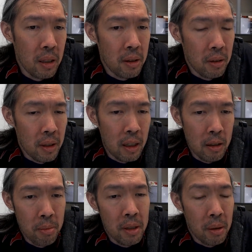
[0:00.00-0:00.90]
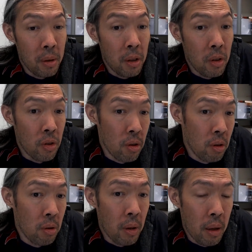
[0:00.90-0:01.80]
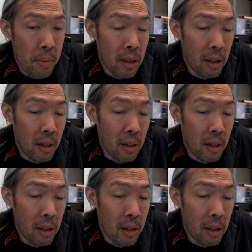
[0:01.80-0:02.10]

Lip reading: so that gives me something to do while I'm at